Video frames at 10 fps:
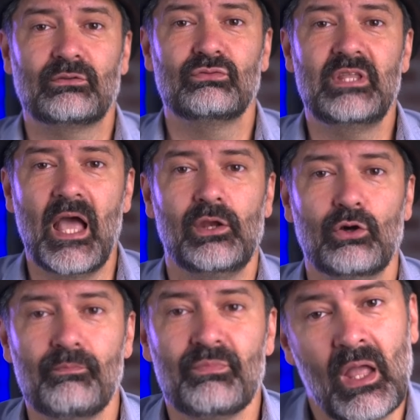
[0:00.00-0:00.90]
to tell
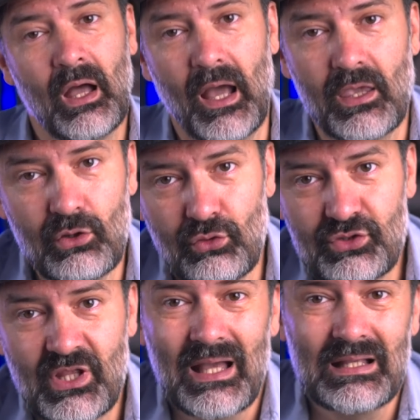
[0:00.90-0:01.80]
you, I
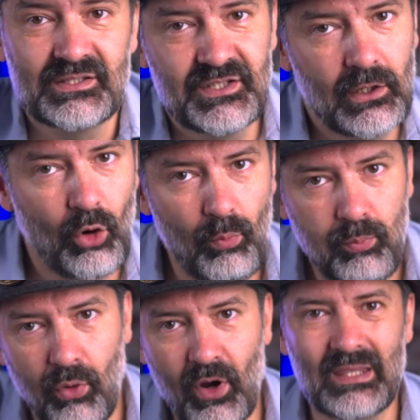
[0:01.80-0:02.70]
used
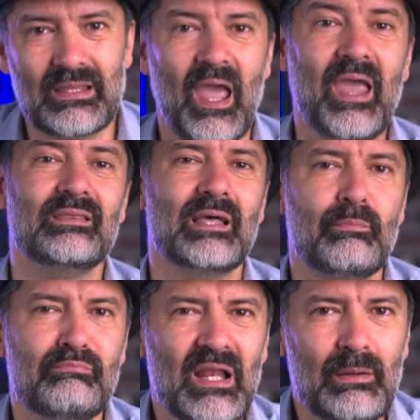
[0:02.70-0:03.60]
0.8
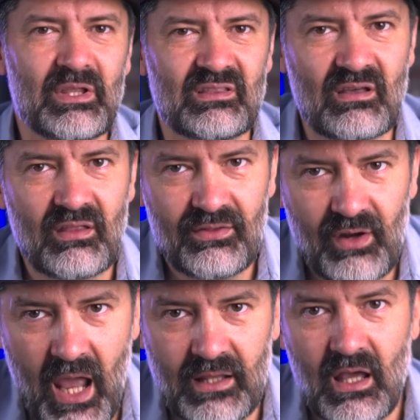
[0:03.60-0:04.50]
millimeter
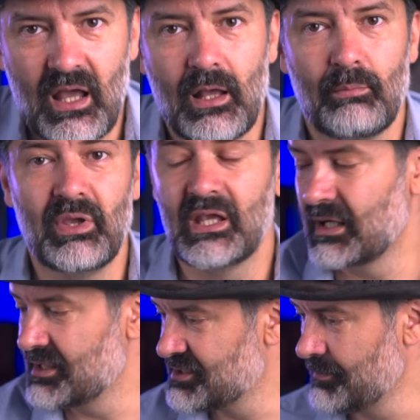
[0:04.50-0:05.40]
thread
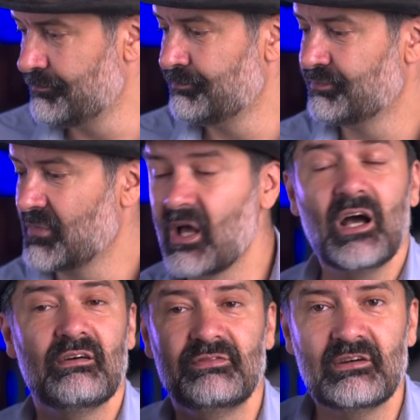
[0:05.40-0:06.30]
because
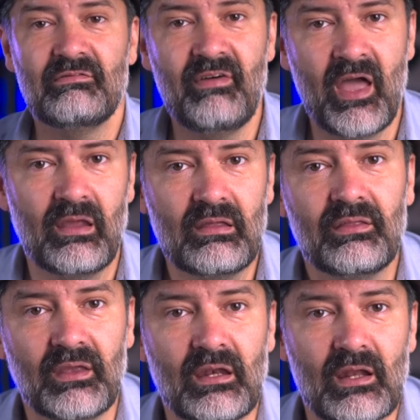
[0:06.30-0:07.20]
of the very thin